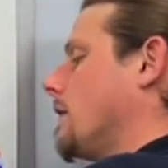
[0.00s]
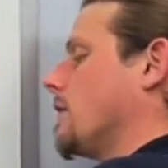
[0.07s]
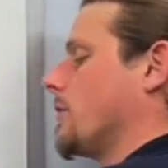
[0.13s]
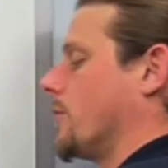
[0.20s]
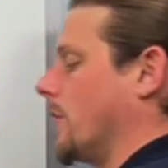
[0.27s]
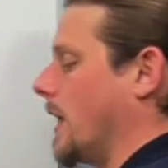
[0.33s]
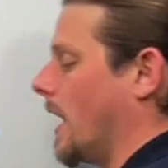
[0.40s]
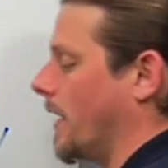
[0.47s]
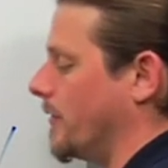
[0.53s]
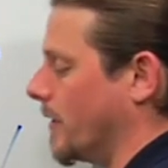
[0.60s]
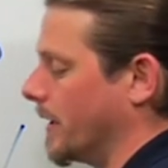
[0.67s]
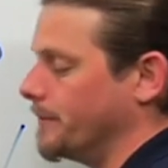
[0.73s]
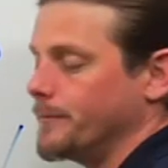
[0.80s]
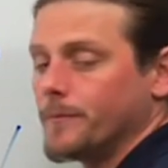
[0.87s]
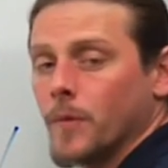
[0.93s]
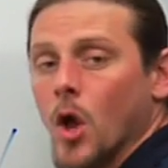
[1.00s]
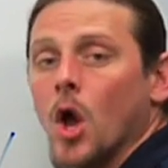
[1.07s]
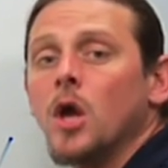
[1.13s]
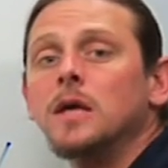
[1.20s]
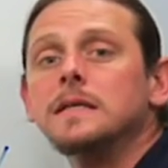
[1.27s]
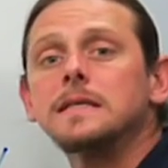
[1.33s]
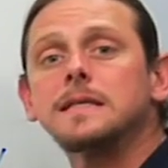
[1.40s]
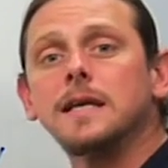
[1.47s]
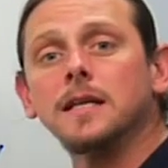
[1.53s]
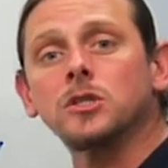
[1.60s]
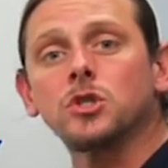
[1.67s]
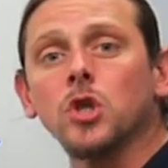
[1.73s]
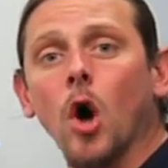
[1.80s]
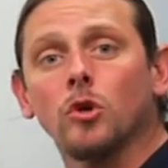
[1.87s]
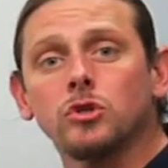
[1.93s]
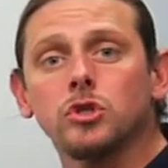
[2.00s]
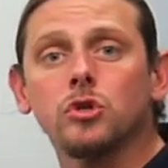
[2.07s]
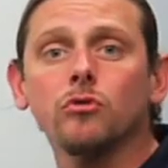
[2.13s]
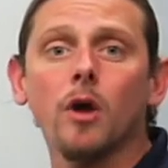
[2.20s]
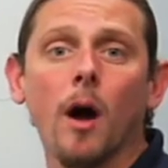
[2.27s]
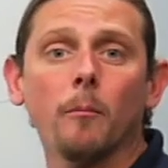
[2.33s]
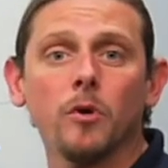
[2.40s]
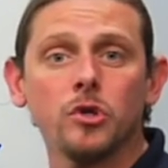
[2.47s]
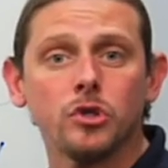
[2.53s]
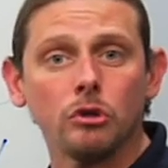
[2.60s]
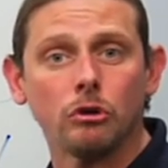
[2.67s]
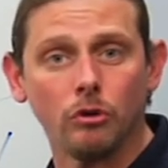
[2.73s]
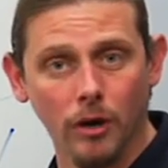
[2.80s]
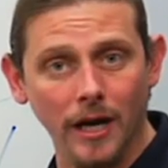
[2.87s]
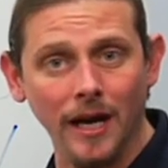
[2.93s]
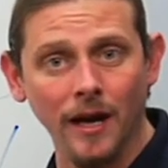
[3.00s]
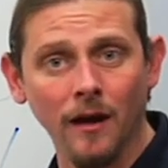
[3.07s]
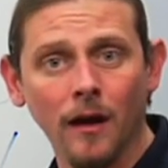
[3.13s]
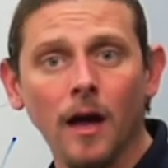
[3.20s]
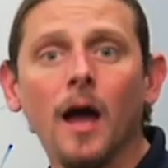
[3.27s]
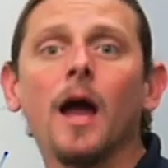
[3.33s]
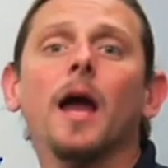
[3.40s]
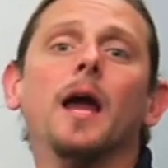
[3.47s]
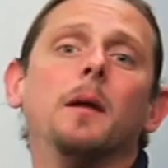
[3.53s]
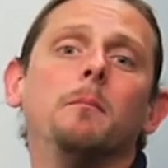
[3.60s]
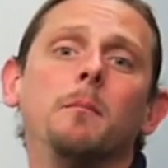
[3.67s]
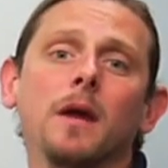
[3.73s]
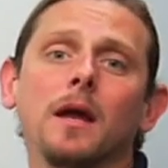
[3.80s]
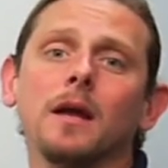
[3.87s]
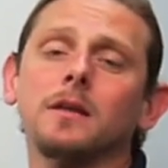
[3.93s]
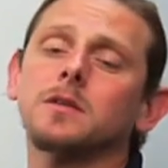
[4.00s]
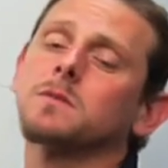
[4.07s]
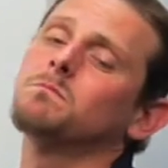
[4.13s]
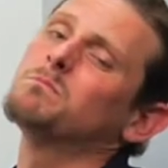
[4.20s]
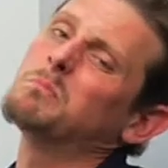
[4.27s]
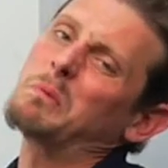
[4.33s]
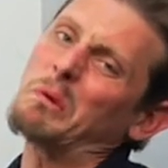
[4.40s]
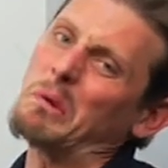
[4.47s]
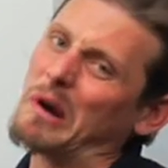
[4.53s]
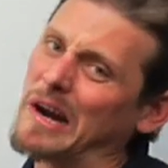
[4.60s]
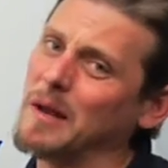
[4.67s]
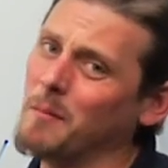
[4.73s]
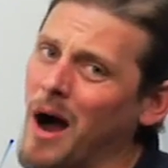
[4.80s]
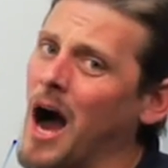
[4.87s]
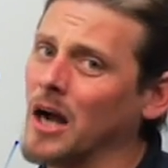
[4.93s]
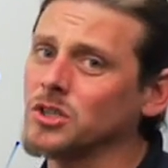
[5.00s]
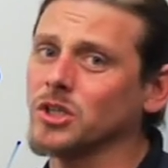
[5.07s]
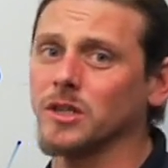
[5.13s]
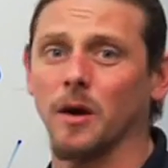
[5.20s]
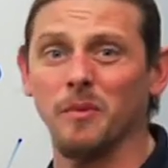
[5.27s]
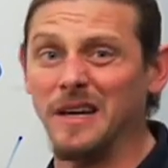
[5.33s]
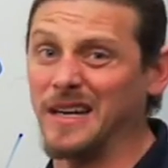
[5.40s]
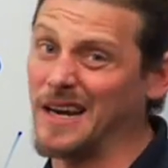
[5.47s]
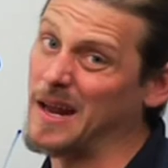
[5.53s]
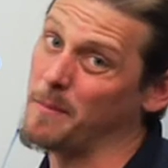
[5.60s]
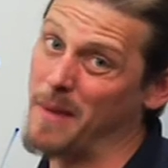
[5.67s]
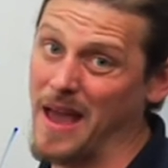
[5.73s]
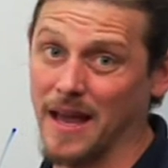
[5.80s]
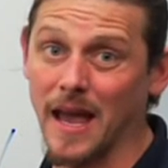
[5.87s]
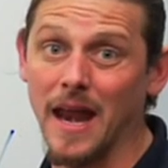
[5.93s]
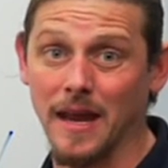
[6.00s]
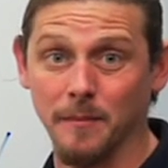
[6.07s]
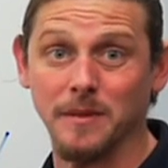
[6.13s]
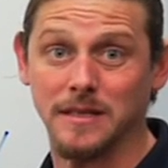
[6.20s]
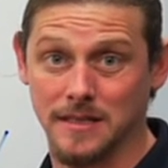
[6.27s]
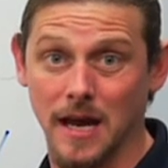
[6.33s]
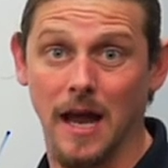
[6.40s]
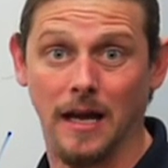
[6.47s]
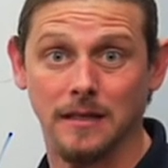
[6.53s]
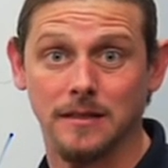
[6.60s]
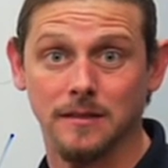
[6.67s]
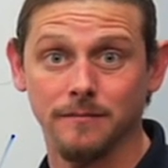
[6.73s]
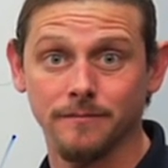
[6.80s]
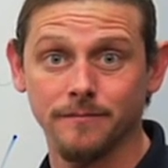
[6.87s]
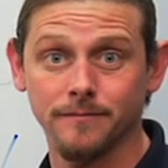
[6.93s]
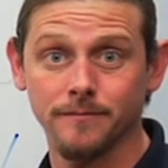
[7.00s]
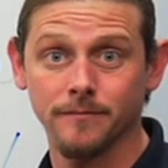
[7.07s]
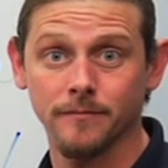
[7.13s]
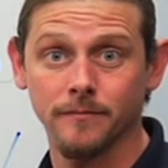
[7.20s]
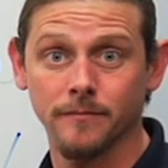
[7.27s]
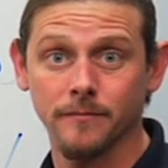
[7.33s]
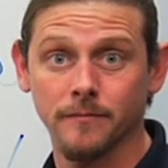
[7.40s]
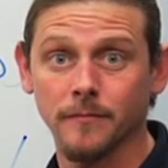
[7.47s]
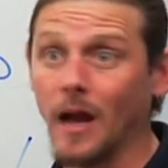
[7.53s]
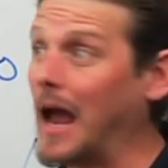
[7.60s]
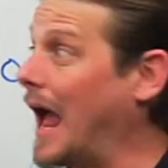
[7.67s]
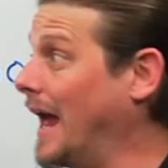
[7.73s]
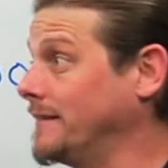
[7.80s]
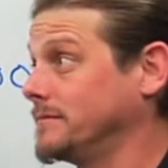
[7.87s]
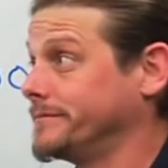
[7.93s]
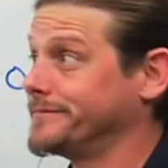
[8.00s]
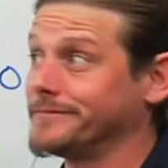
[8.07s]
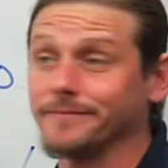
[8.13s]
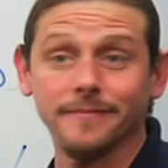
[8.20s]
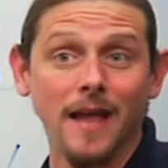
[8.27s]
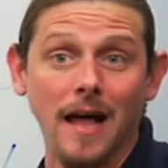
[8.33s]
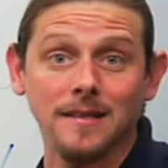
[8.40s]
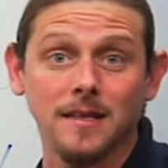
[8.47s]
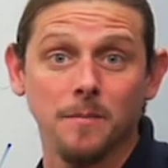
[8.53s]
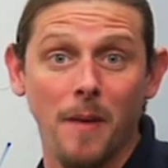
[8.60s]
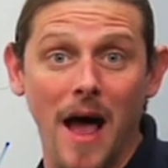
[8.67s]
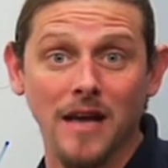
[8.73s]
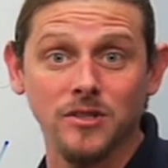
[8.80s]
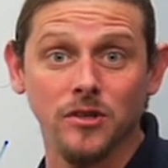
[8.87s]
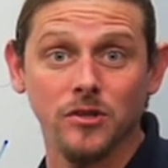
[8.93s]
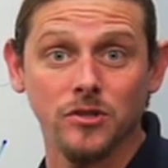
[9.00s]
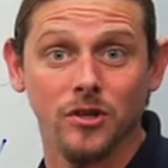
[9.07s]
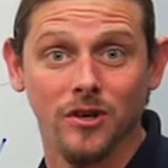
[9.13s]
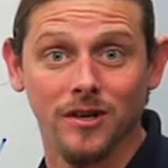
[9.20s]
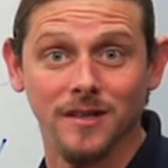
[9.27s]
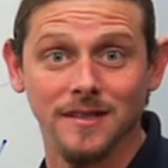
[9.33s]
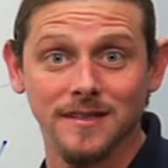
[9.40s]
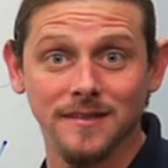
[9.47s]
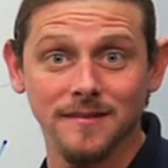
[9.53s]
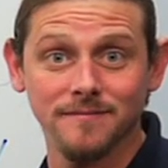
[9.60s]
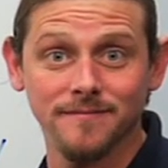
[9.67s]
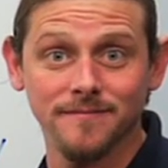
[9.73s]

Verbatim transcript: three hundred. Since those two numbers agree, it means pretty much that we didn't make any mistakes. And that's capacitor circuits.